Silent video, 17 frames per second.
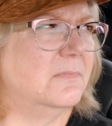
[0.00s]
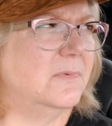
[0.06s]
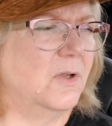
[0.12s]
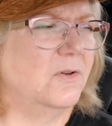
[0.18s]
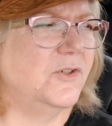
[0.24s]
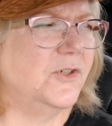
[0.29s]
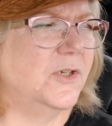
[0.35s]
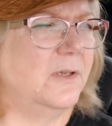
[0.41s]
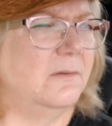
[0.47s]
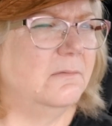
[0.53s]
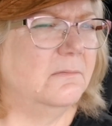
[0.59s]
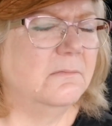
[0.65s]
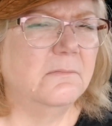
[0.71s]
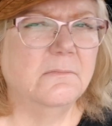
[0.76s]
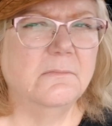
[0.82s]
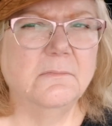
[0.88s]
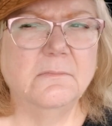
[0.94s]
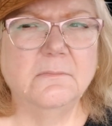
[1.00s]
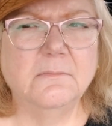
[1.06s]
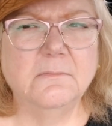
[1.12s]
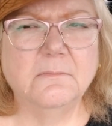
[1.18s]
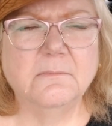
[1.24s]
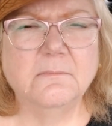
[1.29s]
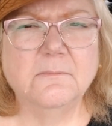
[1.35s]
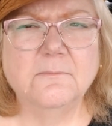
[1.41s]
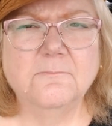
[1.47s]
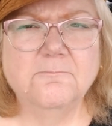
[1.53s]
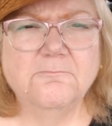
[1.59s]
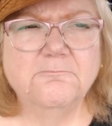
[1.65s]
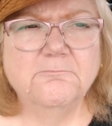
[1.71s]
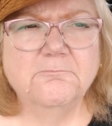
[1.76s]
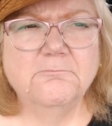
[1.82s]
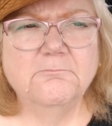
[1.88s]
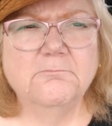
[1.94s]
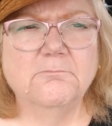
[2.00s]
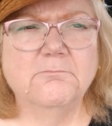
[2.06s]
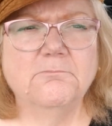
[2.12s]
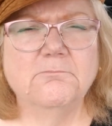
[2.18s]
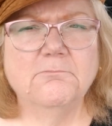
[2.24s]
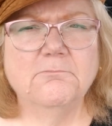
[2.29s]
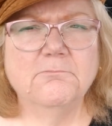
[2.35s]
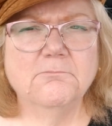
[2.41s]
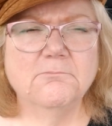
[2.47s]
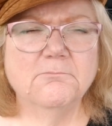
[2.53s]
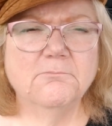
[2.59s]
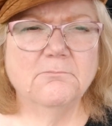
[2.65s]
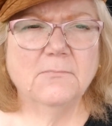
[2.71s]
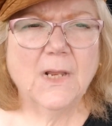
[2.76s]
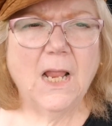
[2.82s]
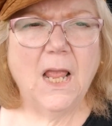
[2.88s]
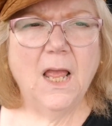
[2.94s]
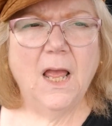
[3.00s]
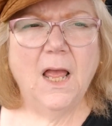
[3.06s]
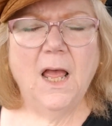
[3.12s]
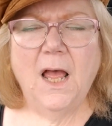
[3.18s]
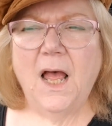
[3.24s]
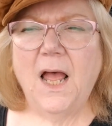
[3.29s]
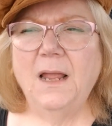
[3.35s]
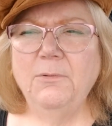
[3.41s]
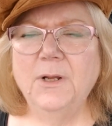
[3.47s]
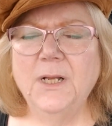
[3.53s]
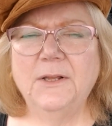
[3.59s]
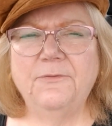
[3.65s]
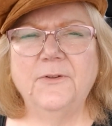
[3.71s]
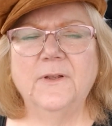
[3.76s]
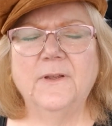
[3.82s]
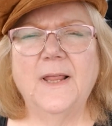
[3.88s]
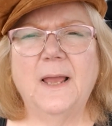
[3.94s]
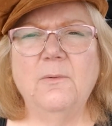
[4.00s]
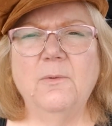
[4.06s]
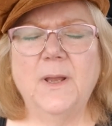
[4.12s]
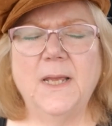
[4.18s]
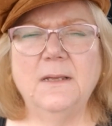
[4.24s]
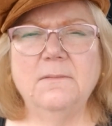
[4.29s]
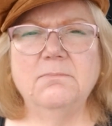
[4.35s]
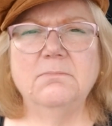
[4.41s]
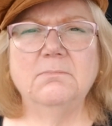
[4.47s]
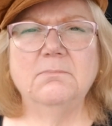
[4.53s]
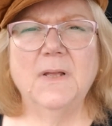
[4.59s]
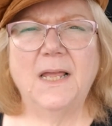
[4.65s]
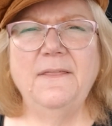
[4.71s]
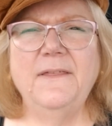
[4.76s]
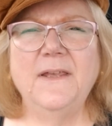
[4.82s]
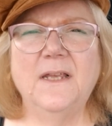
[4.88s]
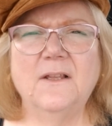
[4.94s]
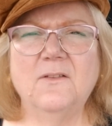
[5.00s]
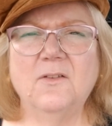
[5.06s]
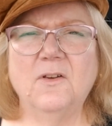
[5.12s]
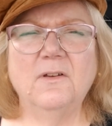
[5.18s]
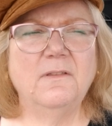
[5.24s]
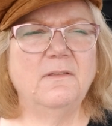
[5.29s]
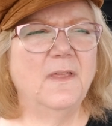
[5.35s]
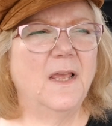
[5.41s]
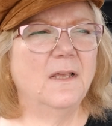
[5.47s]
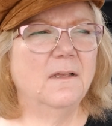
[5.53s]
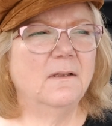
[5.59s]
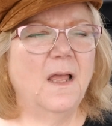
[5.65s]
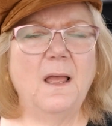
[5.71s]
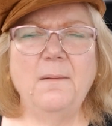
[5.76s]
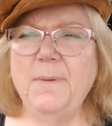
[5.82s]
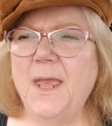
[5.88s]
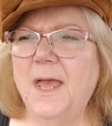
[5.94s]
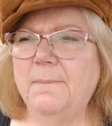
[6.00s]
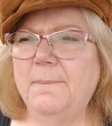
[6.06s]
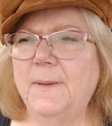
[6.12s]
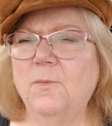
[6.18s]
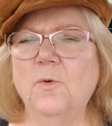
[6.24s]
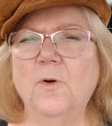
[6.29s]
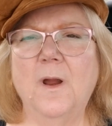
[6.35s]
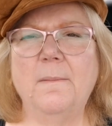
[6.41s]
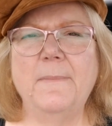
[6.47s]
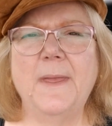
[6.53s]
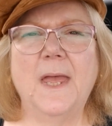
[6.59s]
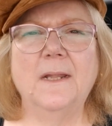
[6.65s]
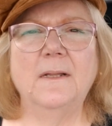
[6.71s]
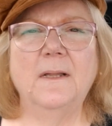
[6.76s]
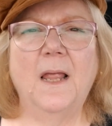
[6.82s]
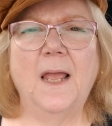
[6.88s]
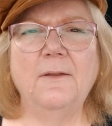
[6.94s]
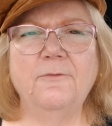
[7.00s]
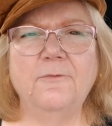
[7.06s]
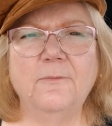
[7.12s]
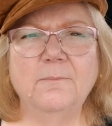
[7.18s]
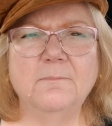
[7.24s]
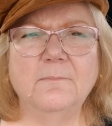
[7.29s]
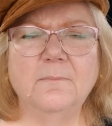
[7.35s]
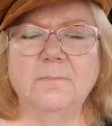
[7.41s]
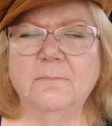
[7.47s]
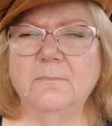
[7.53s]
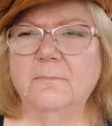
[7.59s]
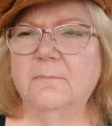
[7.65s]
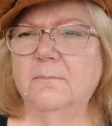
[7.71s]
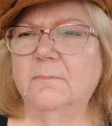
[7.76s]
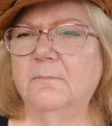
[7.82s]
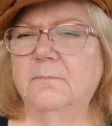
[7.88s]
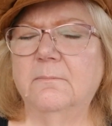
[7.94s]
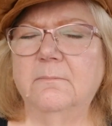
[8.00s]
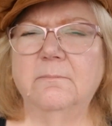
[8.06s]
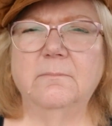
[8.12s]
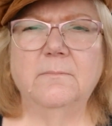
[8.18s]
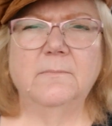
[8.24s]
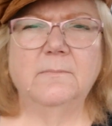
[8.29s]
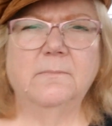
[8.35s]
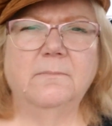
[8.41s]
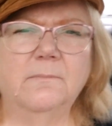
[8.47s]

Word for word: Don't you? You are only as old as you feel. I really feel that way. I think it's a good thing. I'm happy where I'm at in life. So am I.